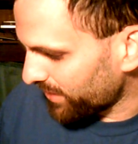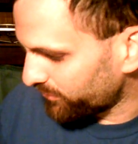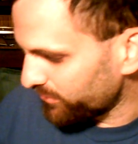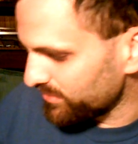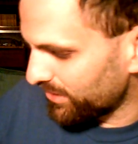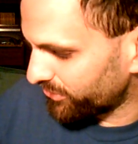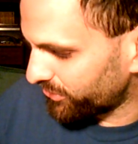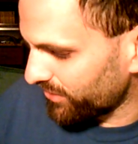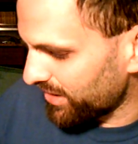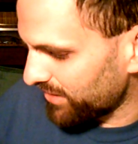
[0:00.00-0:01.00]
if later
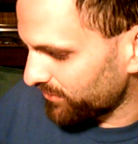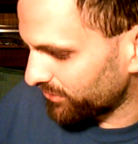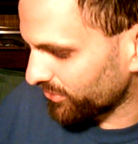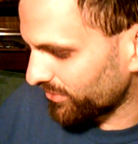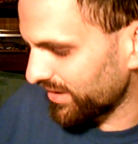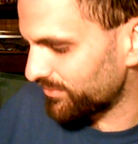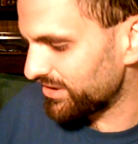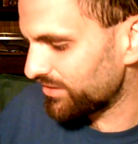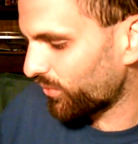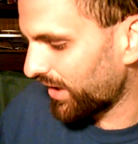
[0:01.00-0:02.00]
that female slave
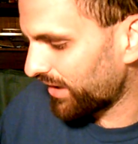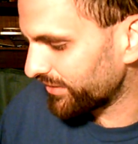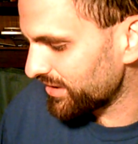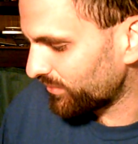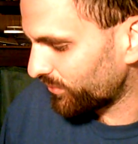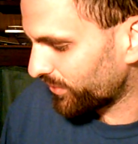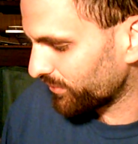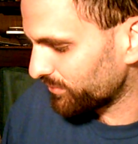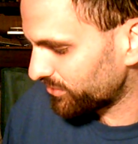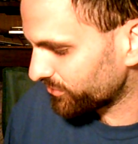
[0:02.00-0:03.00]
has claimed
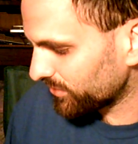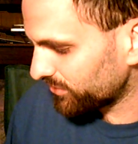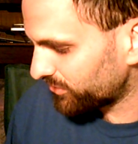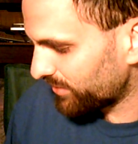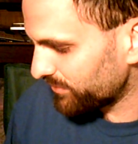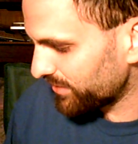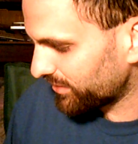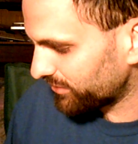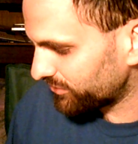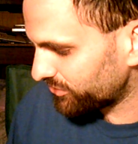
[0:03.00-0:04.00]
equality with her
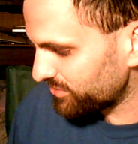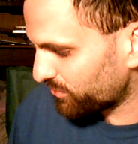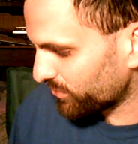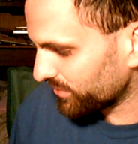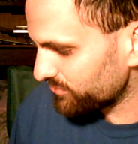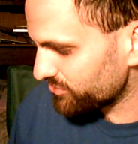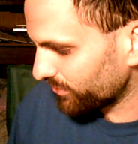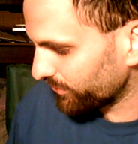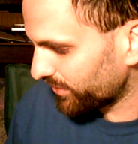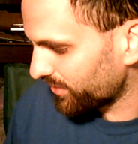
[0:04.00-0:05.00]
mistress because
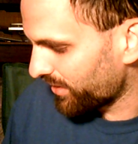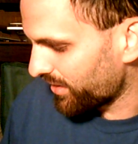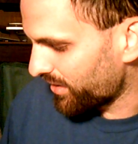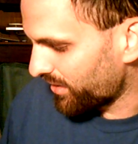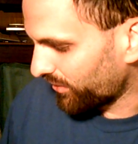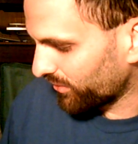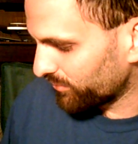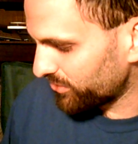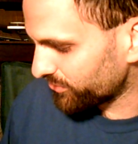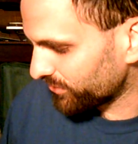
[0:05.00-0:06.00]
she bore him children,
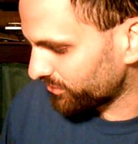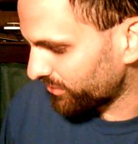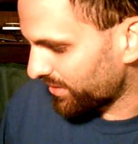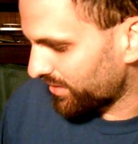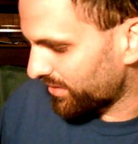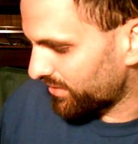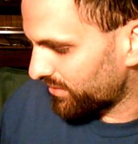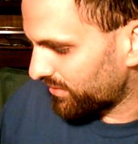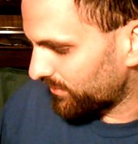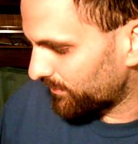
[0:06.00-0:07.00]
her
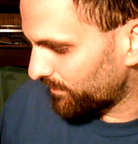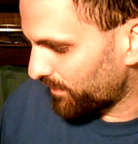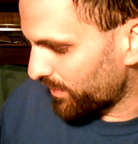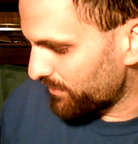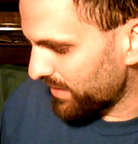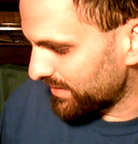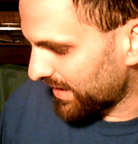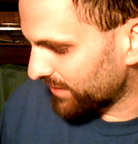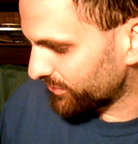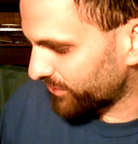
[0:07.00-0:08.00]
mistress
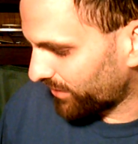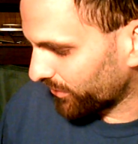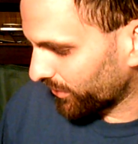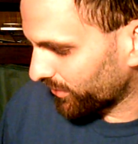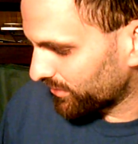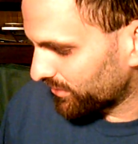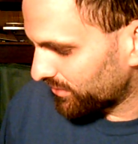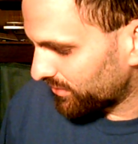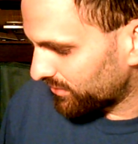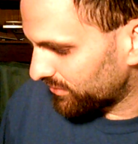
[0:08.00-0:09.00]
may not
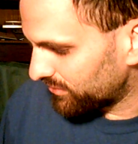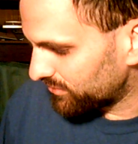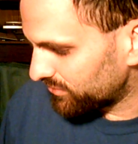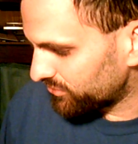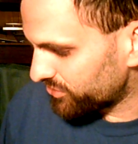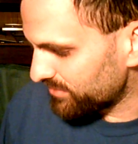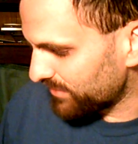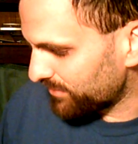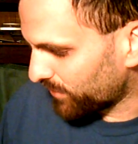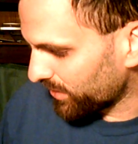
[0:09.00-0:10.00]
sell her.
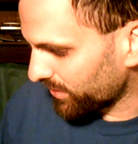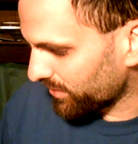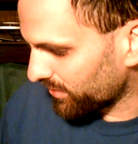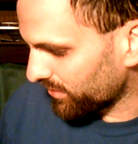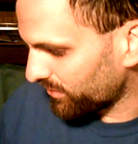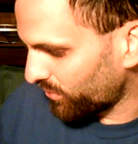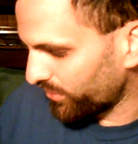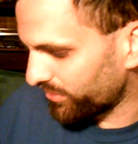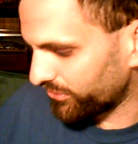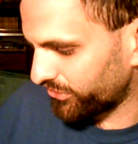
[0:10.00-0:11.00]
She may
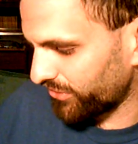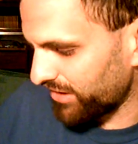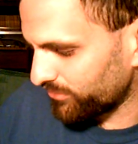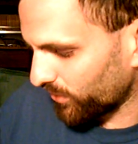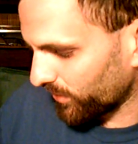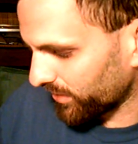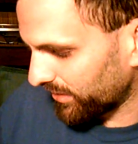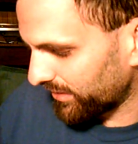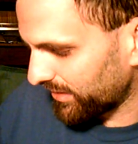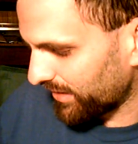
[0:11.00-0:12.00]
mark her with the
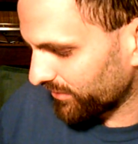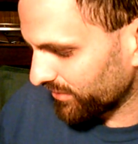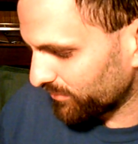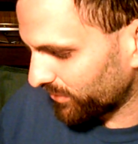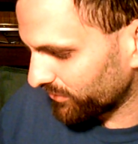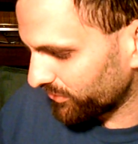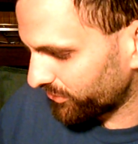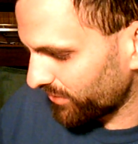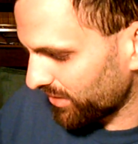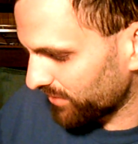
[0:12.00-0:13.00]
slave mark and
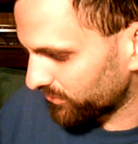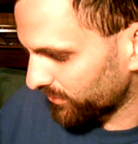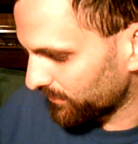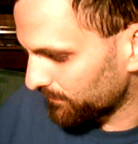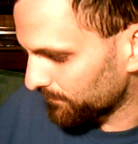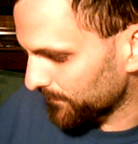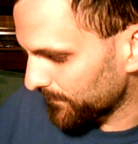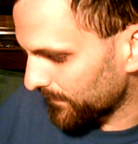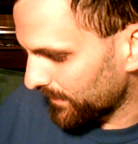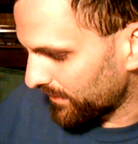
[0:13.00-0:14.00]
count her among the
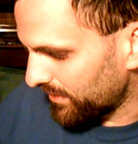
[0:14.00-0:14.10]
slaves.